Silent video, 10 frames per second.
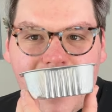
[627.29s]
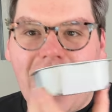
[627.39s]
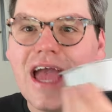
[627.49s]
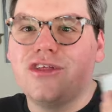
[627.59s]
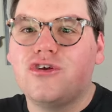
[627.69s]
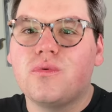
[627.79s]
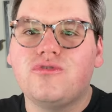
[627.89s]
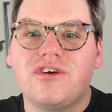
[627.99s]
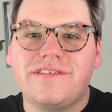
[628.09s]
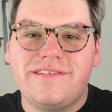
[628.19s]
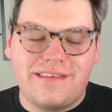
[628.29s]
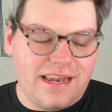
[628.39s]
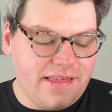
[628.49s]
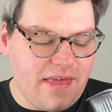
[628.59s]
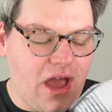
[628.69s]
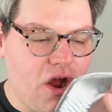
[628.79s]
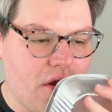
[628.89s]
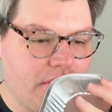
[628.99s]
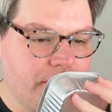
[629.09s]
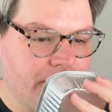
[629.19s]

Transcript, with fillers: And you're just sitting there